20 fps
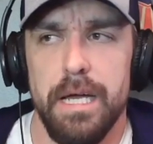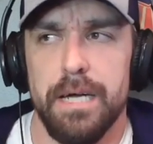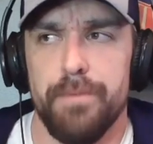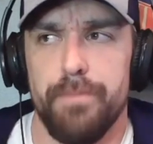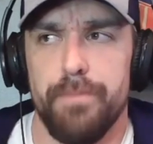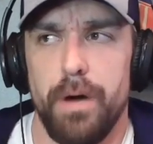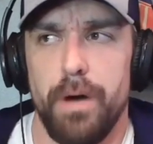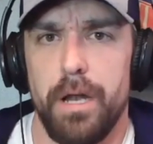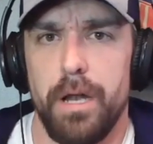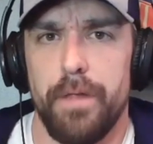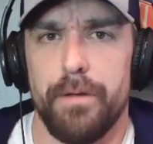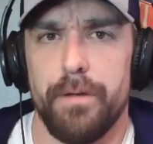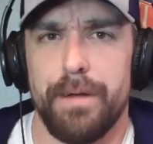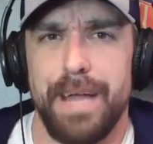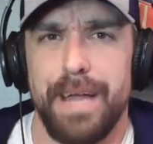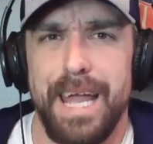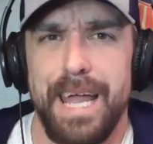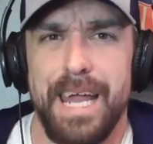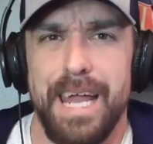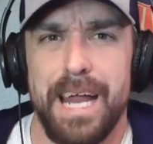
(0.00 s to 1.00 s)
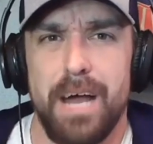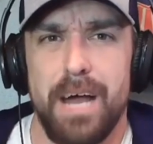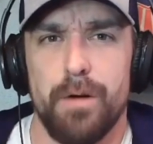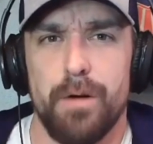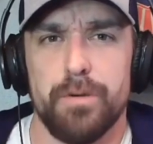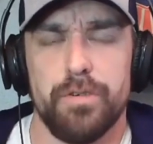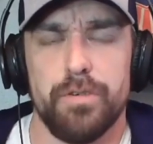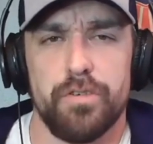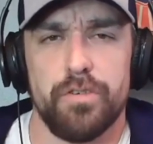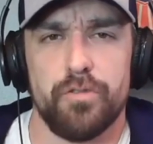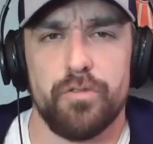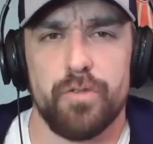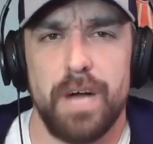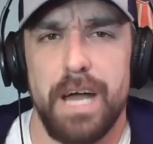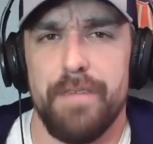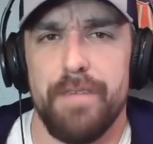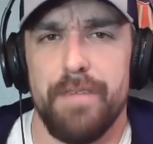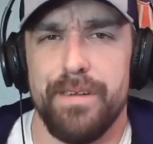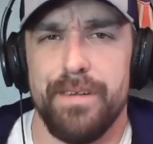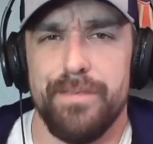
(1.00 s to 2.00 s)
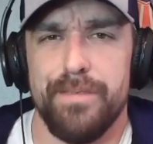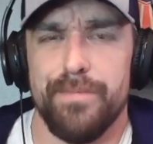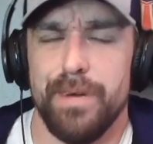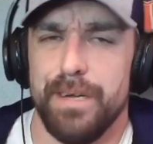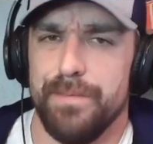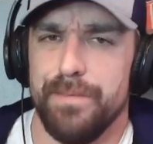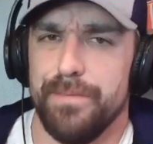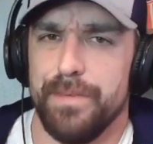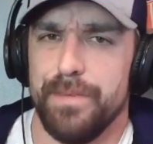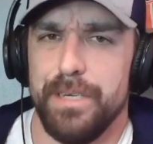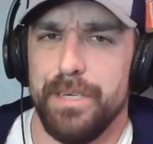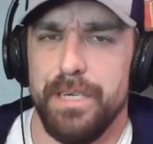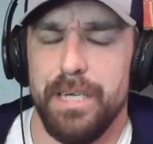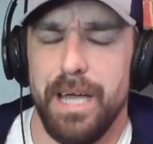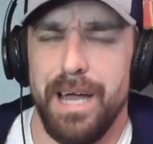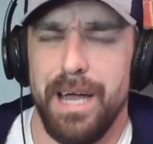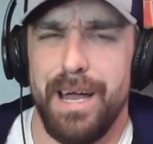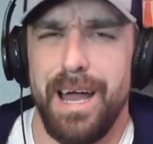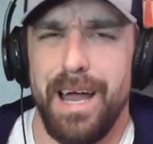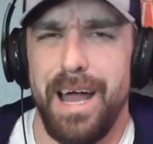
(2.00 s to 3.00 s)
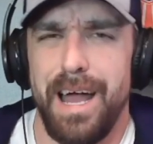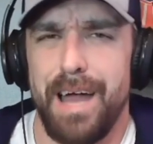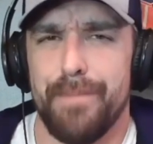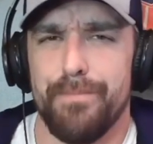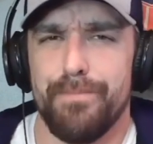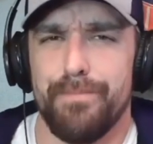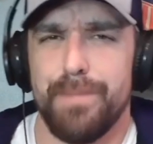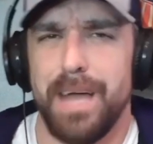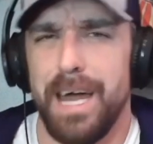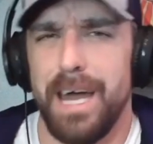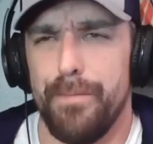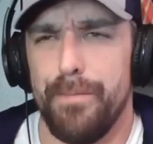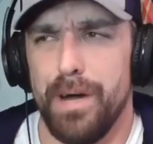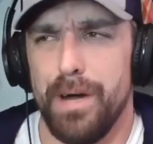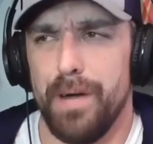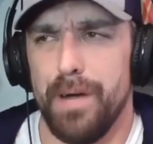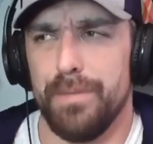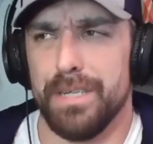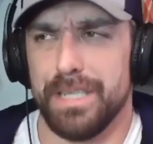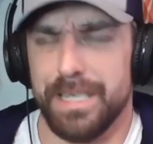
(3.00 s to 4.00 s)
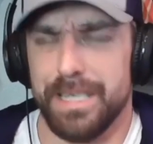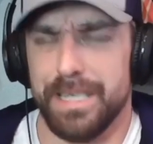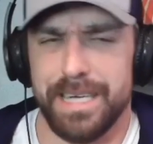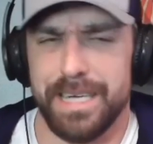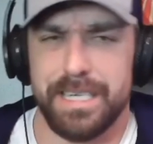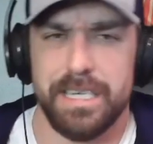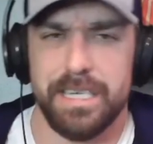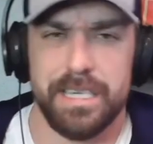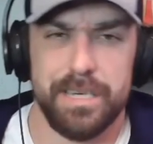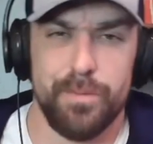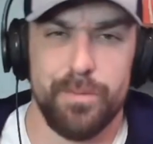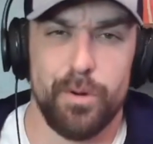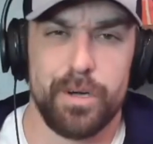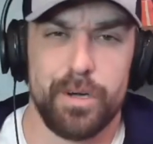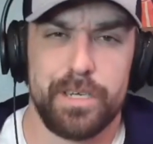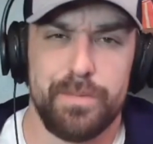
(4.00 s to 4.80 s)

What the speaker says: about another 8 hours of driving. But yeah, I'm kind of bummed. It's actually a more